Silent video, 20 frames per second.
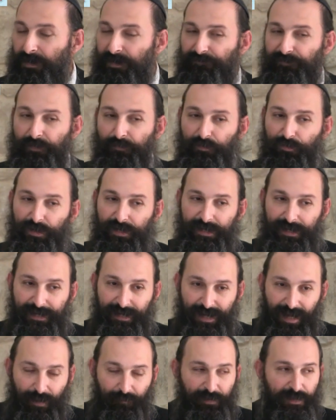If I'm already
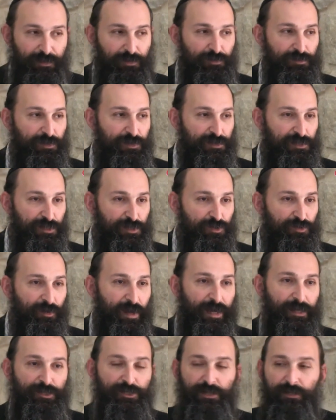coming to the
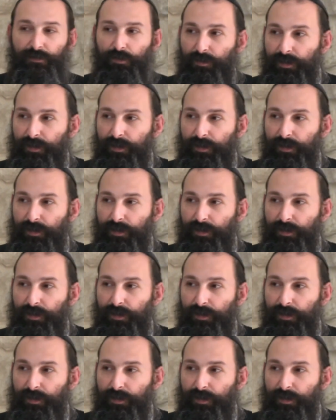situation,